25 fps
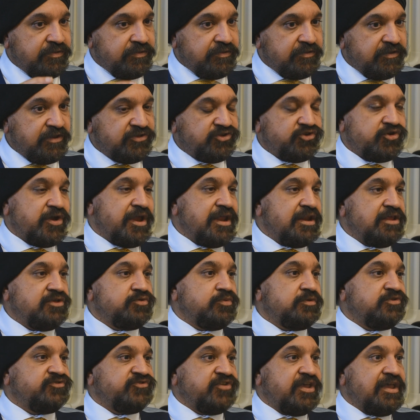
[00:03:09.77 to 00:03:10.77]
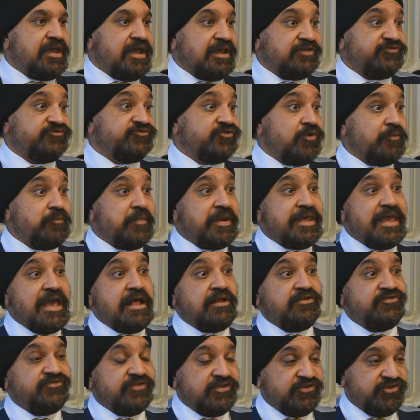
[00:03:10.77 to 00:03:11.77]
the trainees will see it as somebody
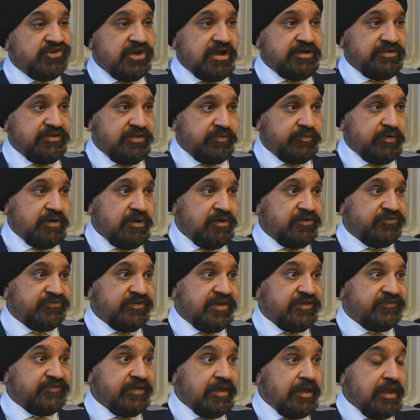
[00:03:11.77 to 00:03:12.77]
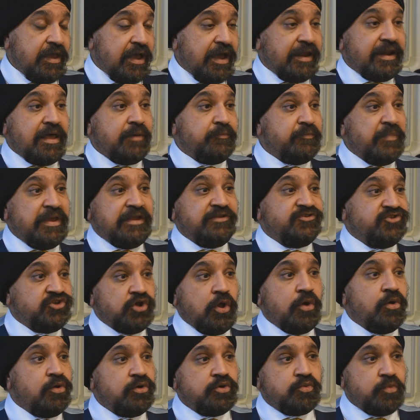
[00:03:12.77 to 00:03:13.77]
else in charge of the process, and I'm being
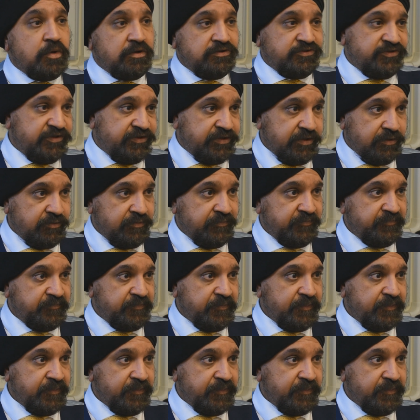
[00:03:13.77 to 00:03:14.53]
told what to do.